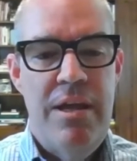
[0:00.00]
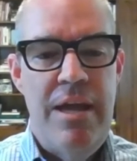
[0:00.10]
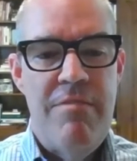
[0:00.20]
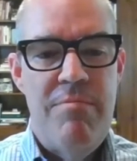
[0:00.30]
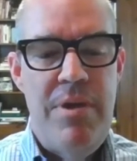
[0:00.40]

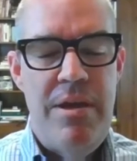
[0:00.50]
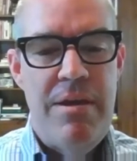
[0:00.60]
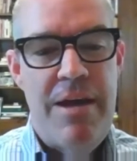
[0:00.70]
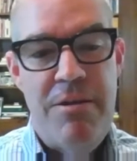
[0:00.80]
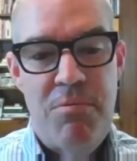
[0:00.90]
gave
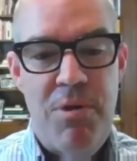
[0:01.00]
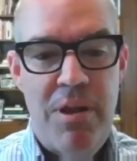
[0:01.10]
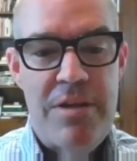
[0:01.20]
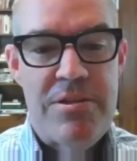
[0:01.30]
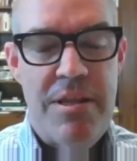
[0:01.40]
me, I didn't
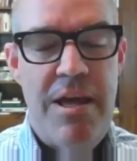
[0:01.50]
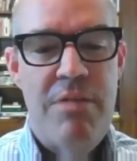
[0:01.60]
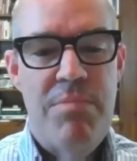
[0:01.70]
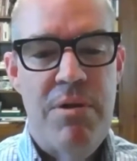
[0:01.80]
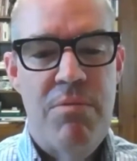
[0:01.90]
realize it
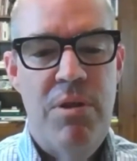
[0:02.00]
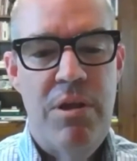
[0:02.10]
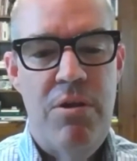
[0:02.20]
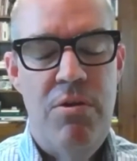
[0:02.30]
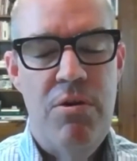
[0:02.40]
then, but a
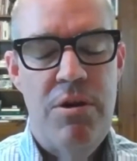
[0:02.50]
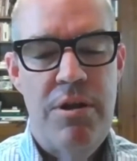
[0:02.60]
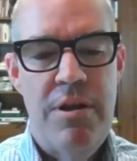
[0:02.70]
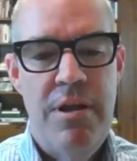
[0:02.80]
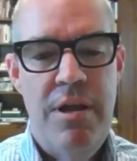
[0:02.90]
really
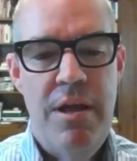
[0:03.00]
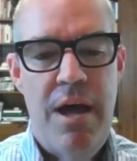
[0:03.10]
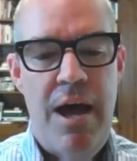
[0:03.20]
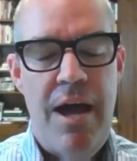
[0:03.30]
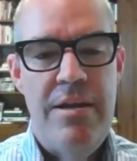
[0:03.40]
good
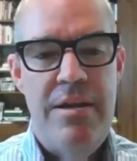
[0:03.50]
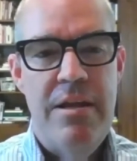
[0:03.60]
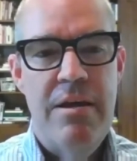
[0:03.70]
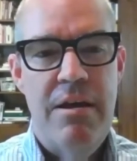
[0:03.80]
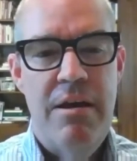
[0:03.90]

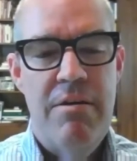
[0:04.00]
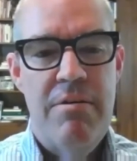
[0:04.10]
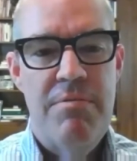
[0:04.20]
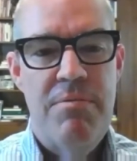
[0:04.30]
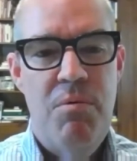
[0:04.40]
idea
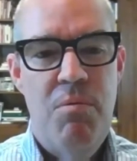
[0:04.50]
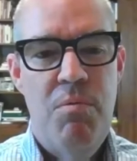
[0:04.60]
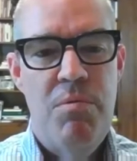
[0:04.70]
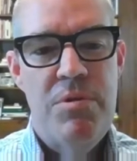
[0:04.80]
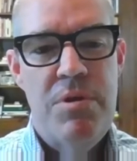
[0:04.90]
of,
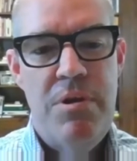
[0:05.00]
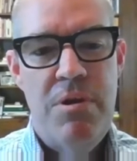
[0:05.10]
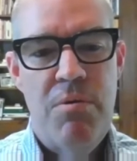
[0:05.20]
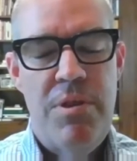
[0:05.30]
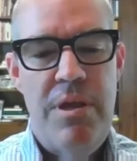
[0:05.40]
you
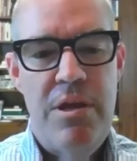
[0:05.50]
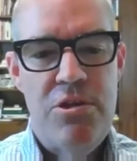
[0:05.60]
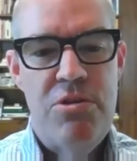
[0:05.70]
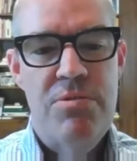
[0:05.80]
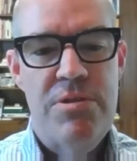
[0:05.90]
know, the
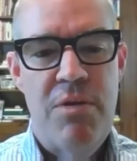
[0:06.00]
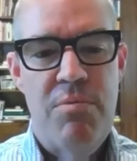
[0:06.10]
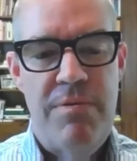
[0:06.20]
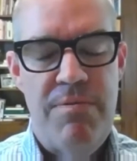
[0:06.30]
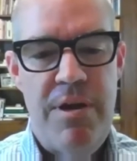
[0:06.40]
issues that
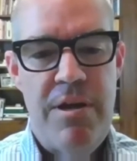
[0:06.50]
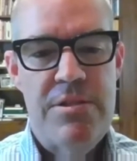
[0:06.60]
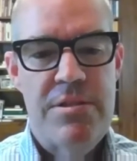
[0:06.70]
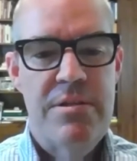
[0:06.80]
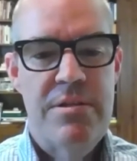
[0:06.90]
we
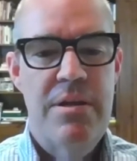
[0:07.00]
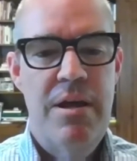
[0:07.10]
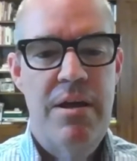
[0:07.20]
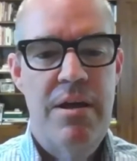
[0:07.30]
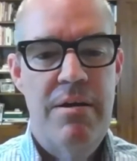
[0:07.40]
face
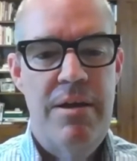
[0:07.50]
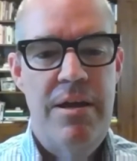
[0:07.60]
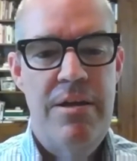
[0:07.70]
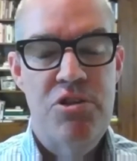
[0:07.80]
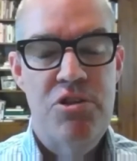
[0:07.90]

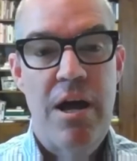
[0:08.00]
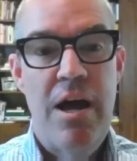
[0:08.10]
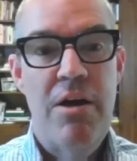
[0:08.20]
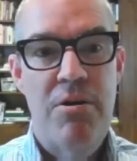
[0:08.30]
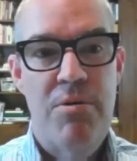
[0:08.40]
in
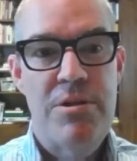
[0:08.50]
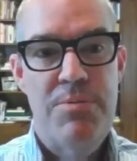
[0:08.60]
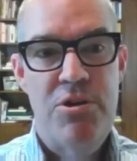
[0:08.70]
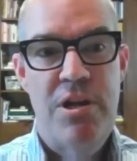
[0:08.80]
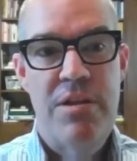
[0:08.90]
Chicago,
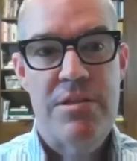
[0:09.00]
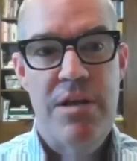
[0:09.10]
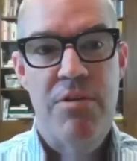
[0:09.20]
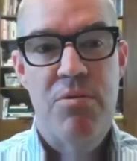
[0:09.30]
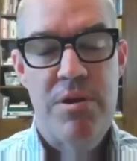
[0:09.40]
especially on the
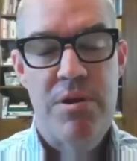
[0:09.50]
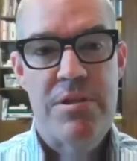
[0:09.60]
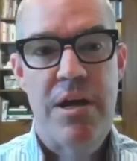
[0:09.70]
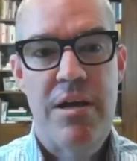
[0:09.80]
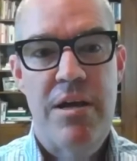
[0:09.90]
south and west
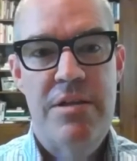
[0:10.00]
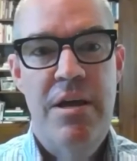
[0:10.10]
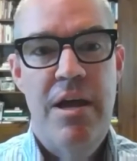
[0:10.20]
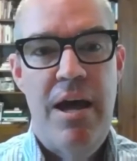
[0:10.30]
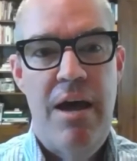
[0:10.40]
sides,
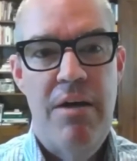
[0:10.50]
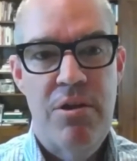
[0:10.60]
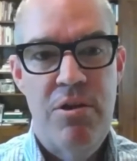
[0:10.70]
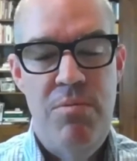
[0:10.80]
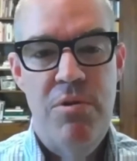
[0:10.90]
how the
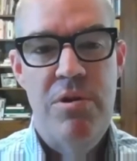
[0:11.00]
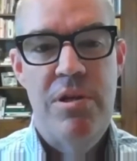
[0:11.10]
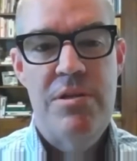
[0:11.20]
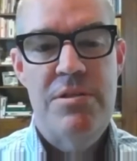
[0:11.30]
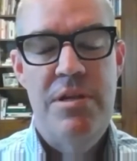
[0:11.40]

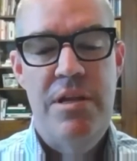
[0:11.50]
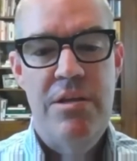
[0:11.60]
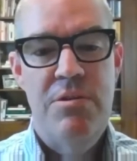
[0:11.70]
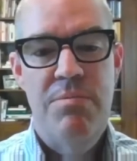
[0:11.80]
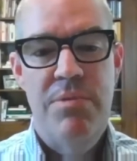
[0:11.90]
communities
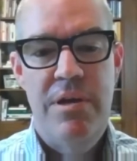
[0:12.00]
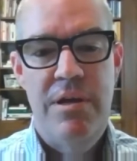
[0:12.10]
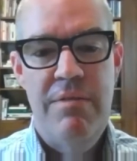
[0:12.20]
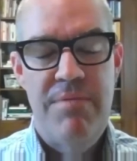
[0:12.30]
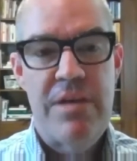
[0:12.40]
need to
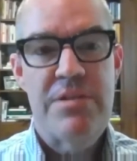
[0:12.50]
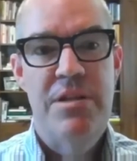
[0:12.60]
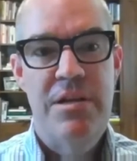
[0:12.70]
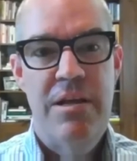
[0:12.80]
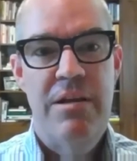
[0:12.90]
be
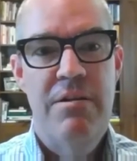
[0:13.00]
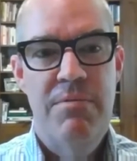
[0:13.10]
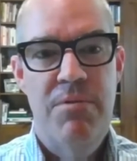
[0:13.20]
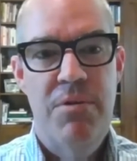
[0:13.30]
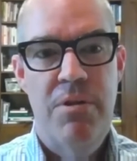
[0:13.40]
invested in
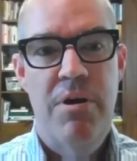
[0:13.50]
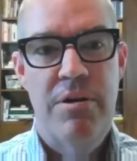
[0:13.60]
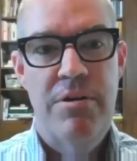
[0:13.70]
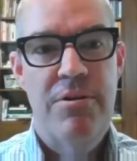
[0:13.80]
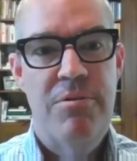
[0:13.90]
for the
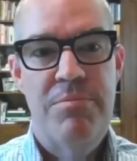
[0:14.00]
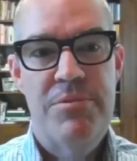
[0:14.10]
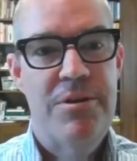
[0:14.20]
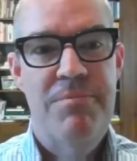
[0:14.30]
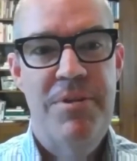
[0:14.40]
long term.
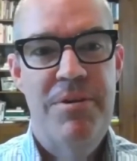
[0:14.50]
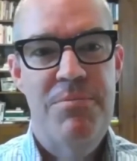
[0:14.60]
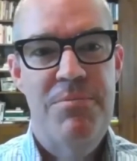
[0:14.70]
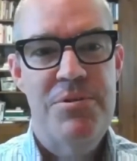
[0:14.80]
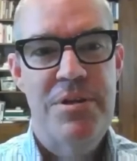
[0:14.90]
So
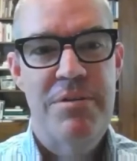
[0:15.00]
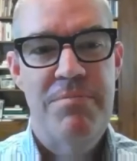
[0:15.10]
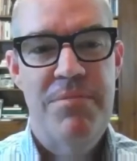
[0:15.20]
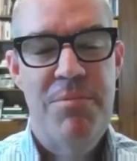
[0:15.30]
it was a